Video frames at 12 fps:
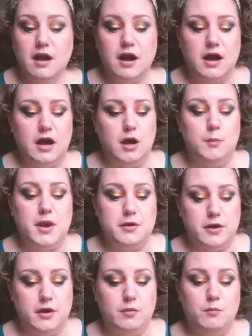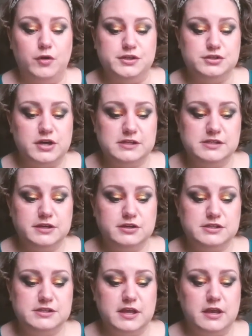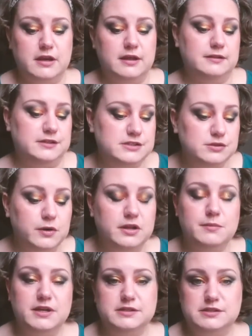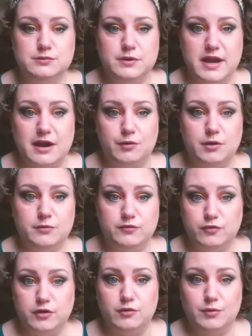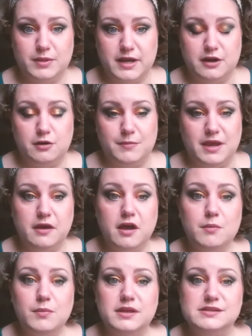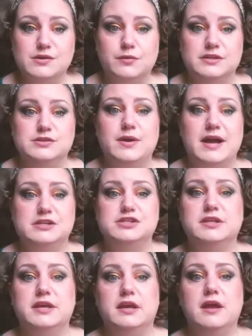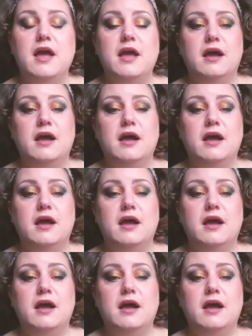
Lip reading: No, moisturizing your skin at least 20 minutes to an hour before you apply your makeup is going to actually